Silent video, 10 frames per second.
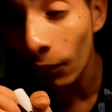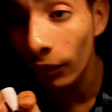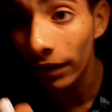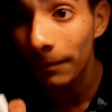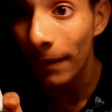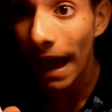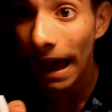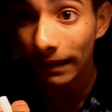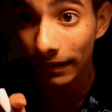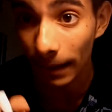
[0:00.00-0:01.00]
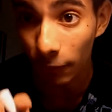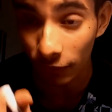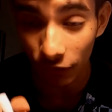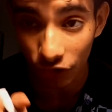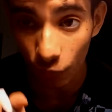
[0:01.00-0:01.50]
is a really bad type
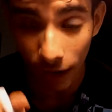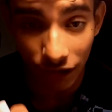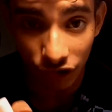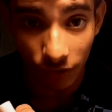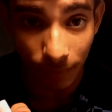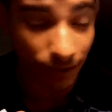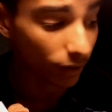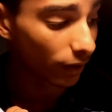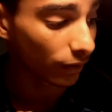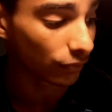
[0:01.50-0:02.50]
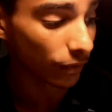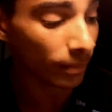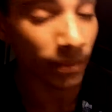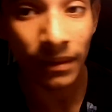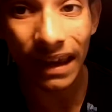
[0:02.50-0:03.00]
of situation
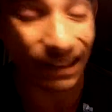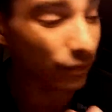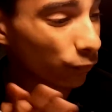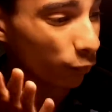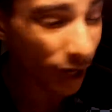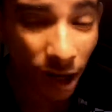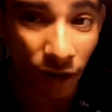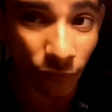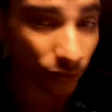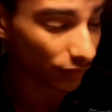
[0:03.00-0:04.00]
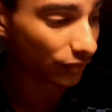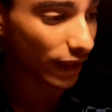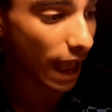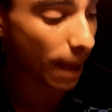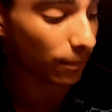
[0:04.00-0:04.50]
because it's rare for this
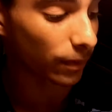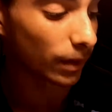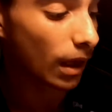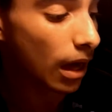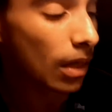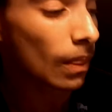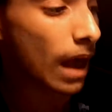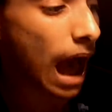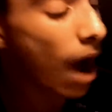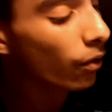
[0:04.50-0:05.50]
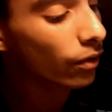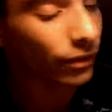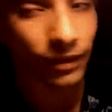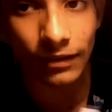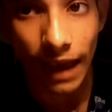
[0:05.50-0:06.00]
to happen. How
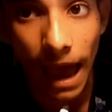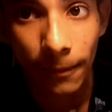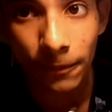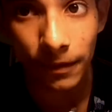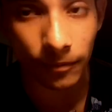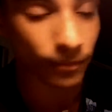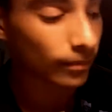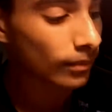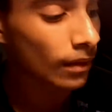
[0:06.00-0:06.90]
could this happen?